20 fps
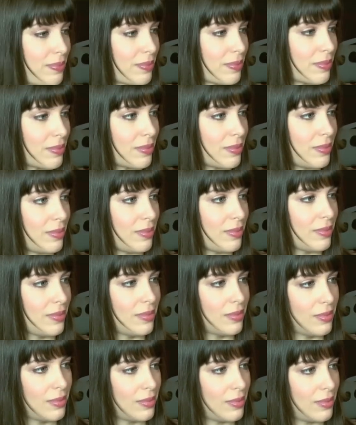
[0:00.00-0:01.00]

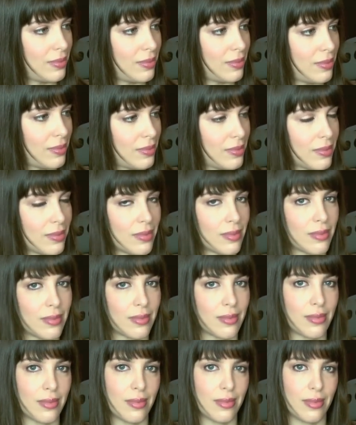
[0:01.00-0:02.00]

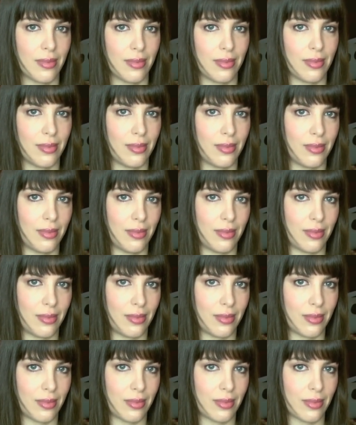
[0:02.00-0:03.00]

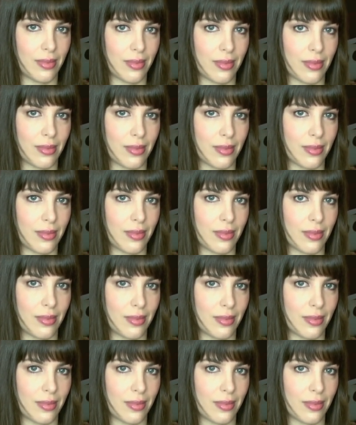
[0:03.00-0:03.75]
(not speaking)